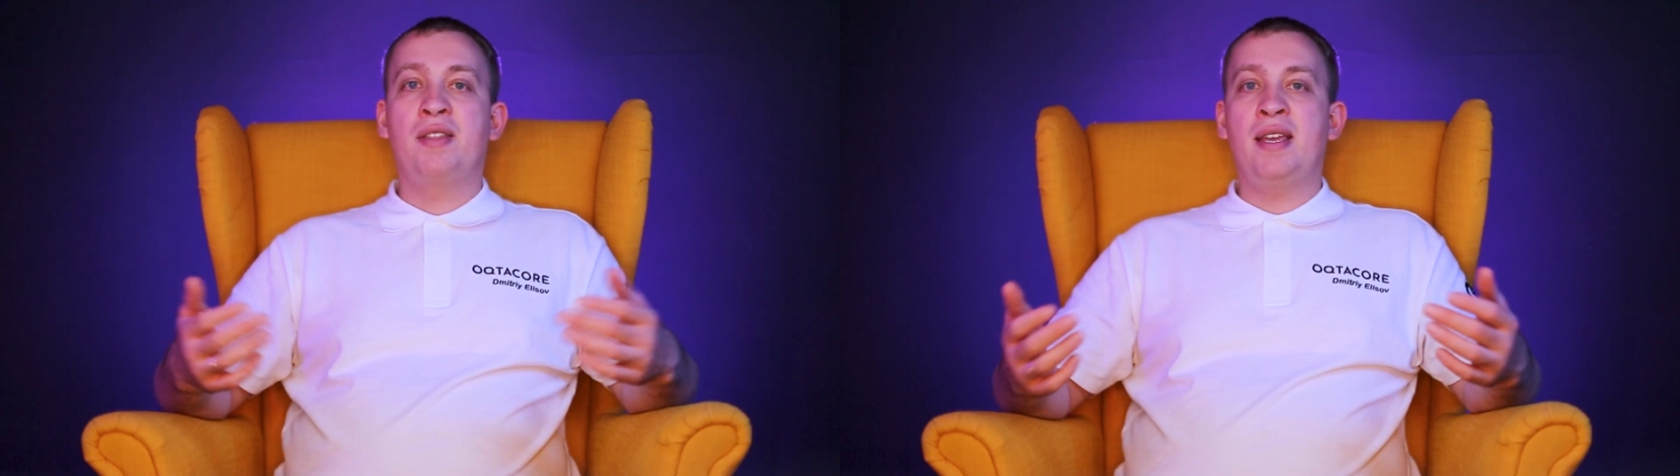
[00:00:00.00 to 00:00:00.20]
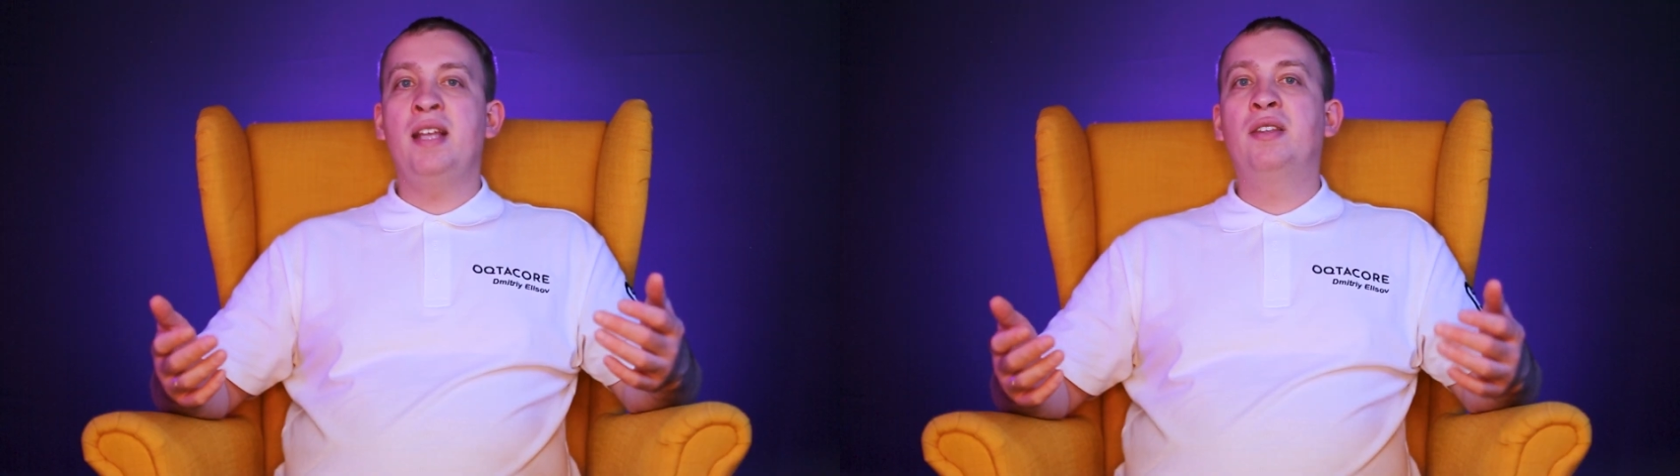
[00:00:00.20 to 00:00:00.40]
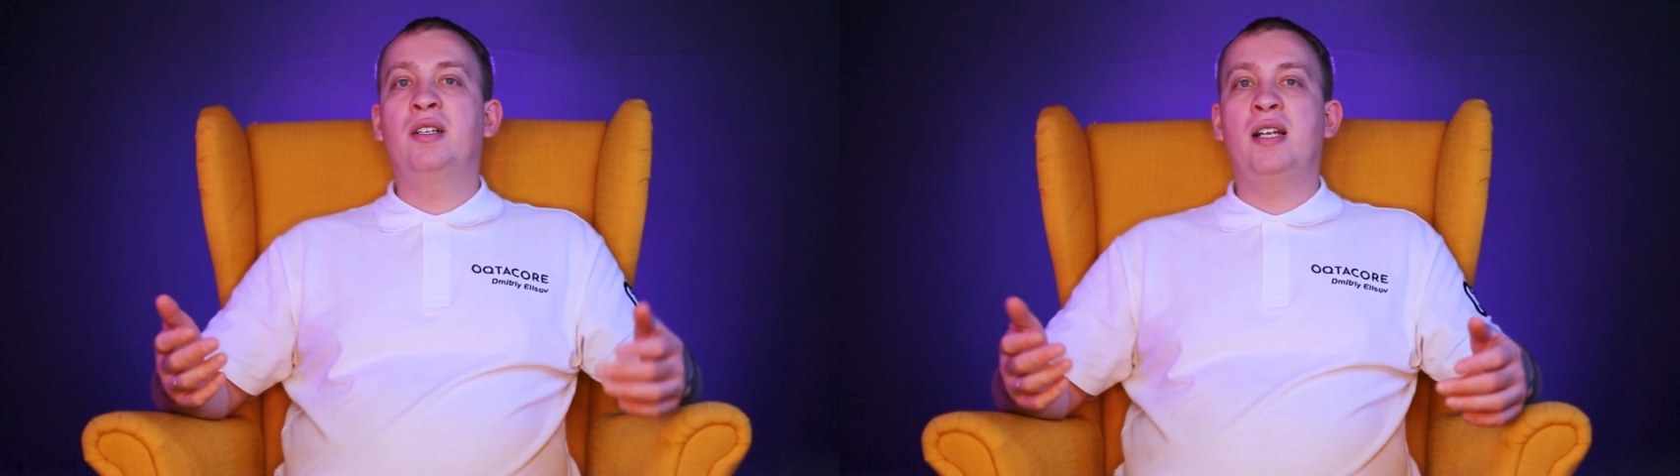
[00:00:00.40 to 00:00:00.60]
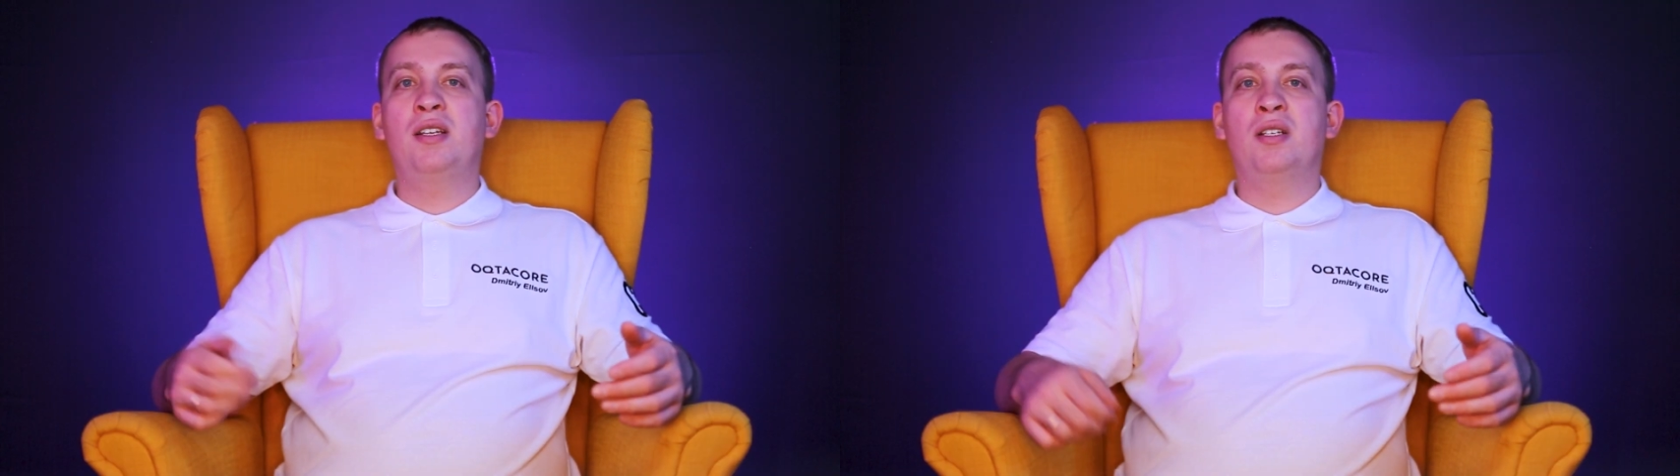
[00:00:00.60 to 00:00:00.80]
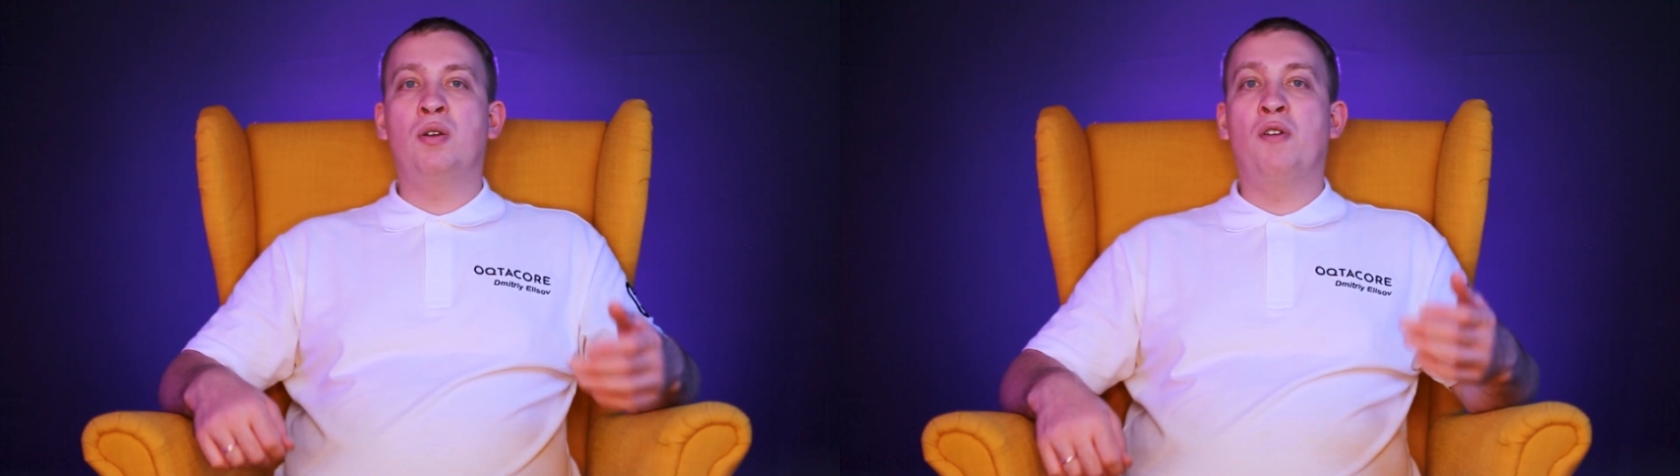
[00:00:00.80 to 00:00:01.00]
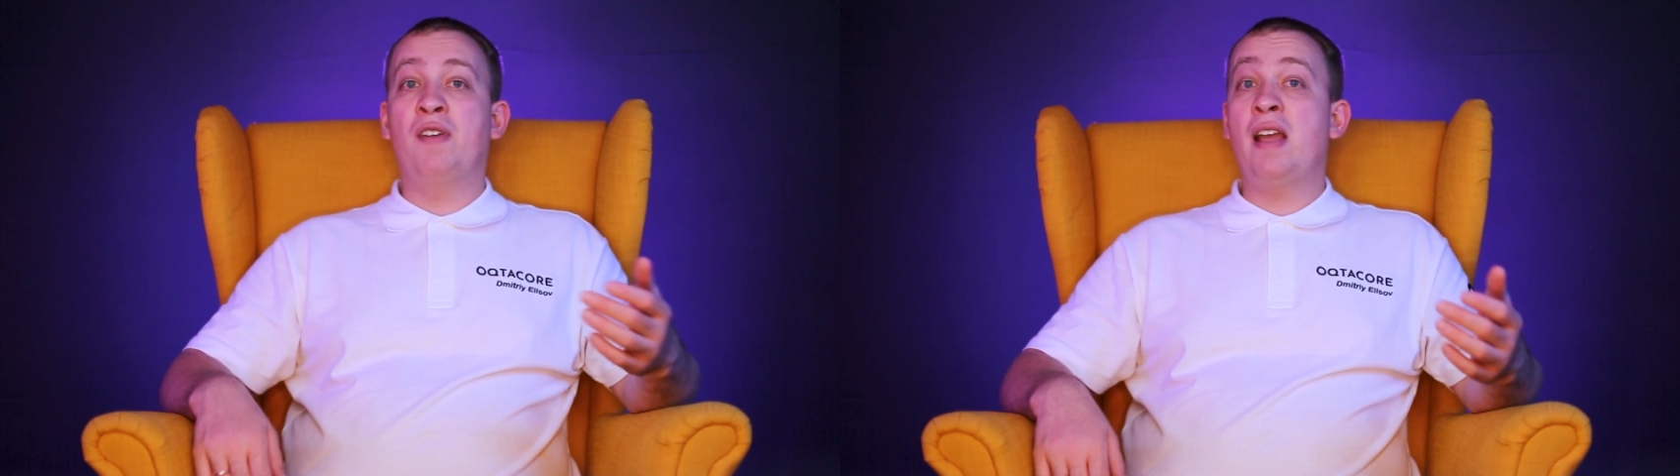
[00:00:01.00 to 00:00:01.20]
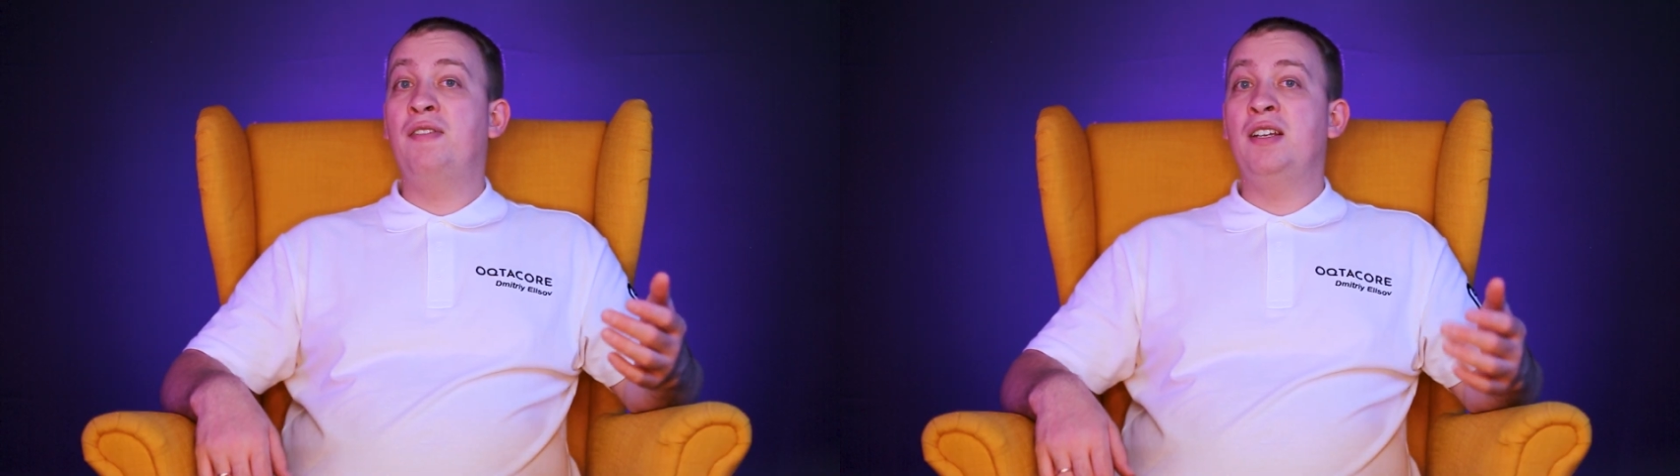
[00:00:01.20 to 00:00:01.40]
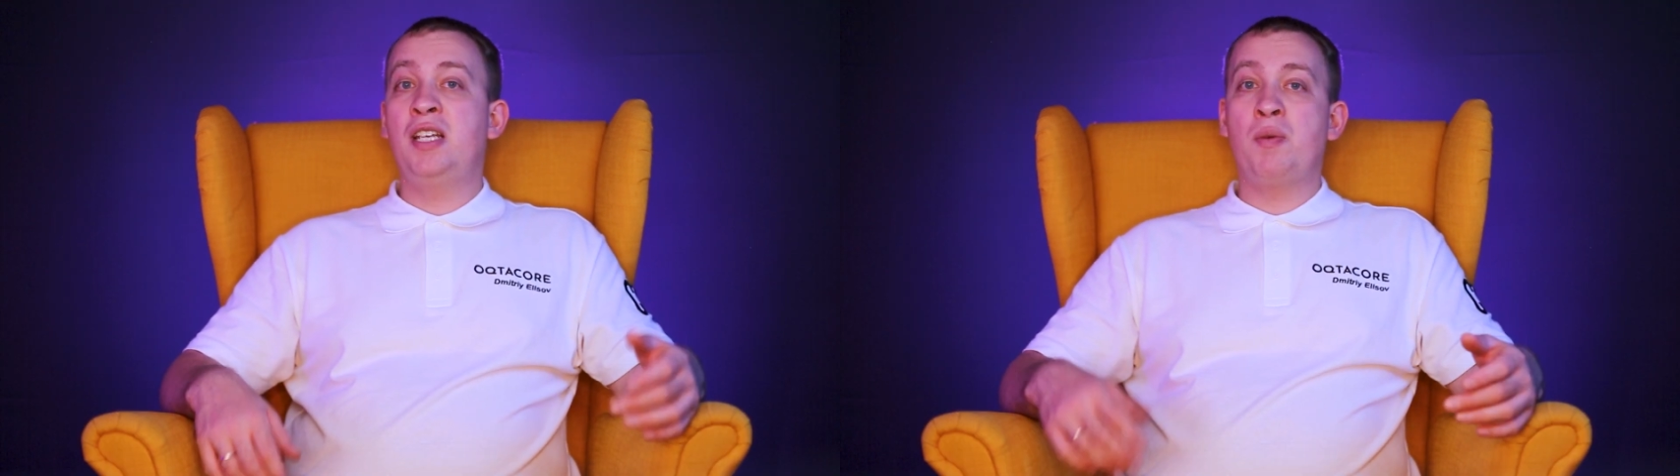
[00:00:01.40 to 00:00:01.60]
The integration of
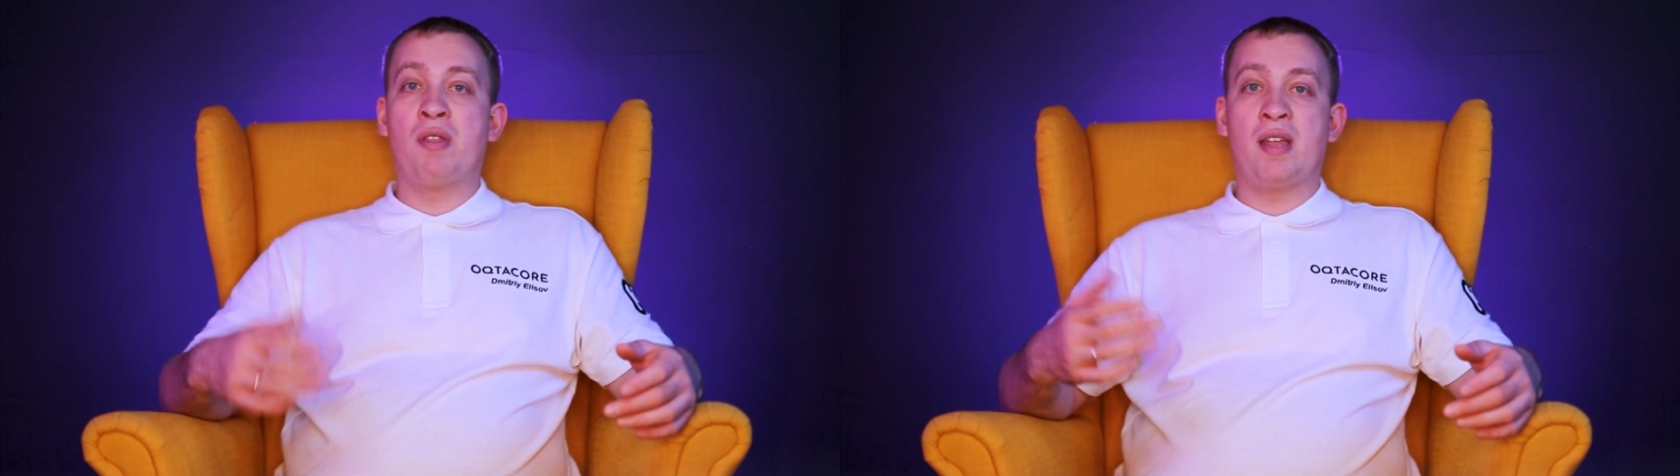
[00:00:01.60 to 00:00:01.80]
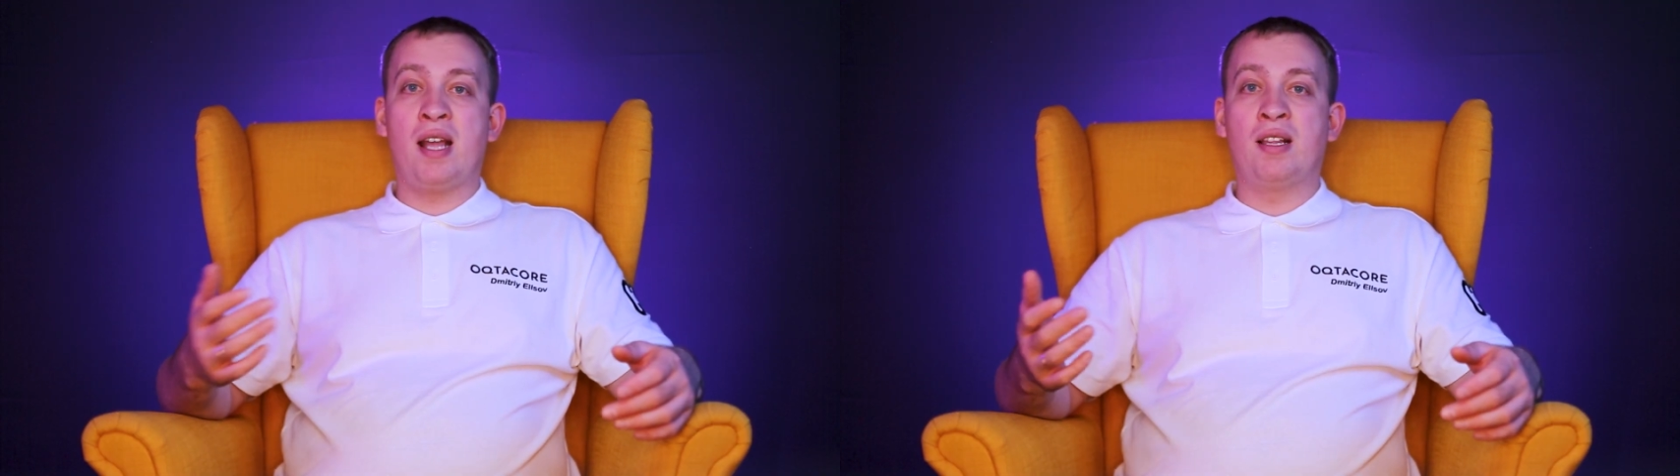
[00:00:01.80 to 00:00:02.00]
FHE with